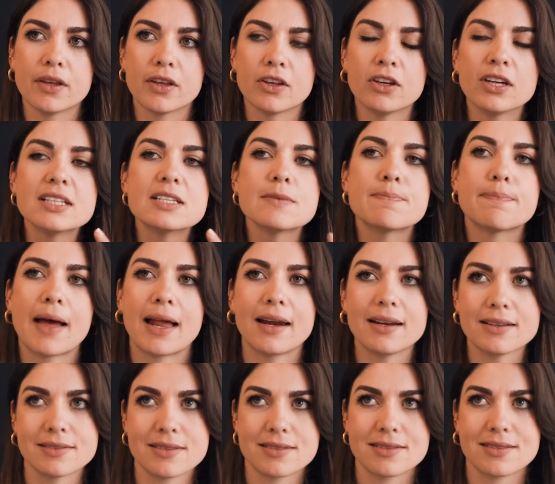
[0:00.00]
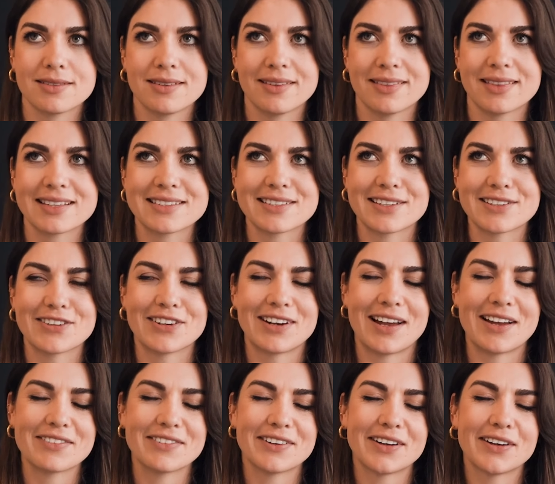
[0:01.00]
you need to balance this in your
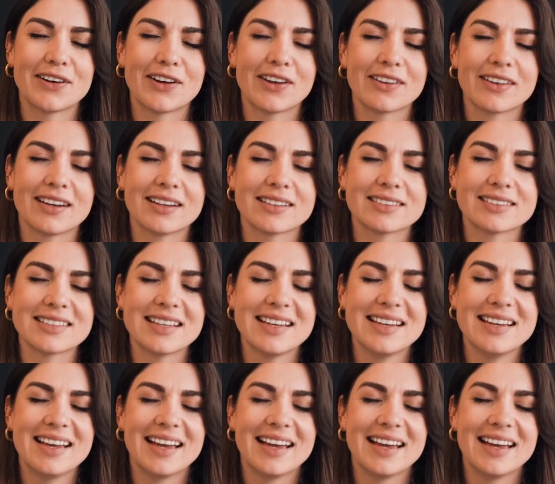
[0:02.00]
life and i know that it's